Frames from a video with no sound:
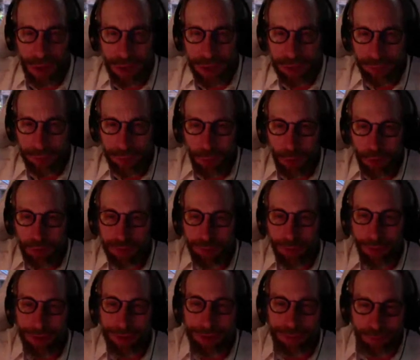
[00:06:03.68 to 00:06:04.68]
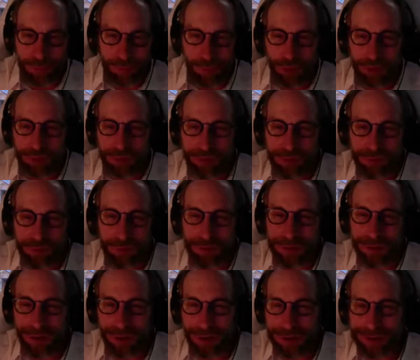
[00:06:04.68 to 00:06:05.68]
like for most of us. Most of us
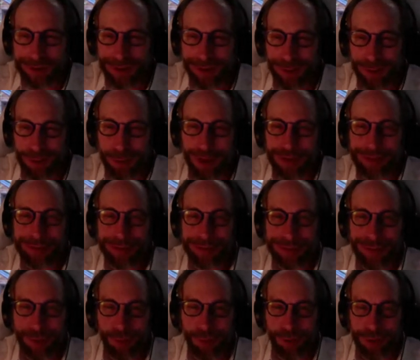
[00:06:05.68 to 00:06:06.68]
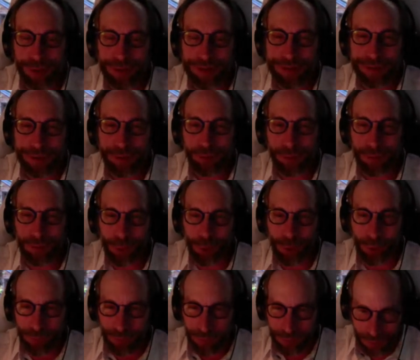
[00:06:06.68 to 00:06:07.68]
feel on a daily basis like we're the center of the
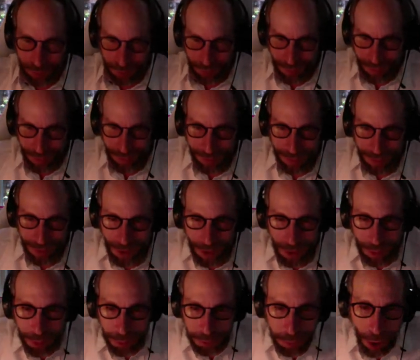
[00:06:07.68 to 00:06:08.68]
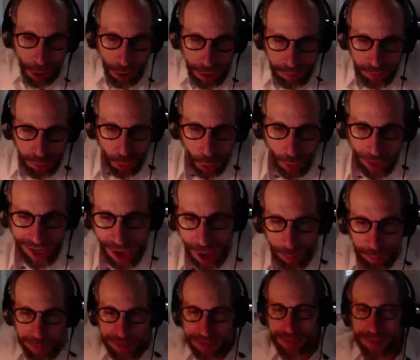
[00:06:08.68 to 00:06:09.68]
universe. But part of growing
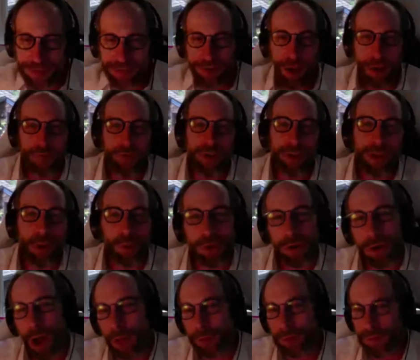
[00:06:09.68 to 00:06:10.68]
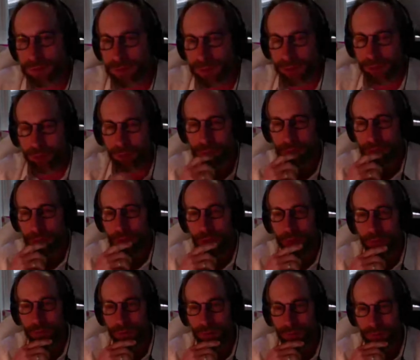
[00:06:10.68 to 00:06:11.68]
up is discovering that we're not the center of the
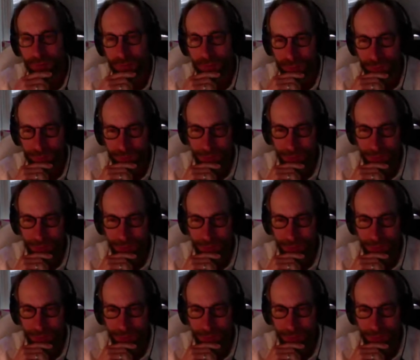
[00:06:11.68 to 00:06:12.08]
universe.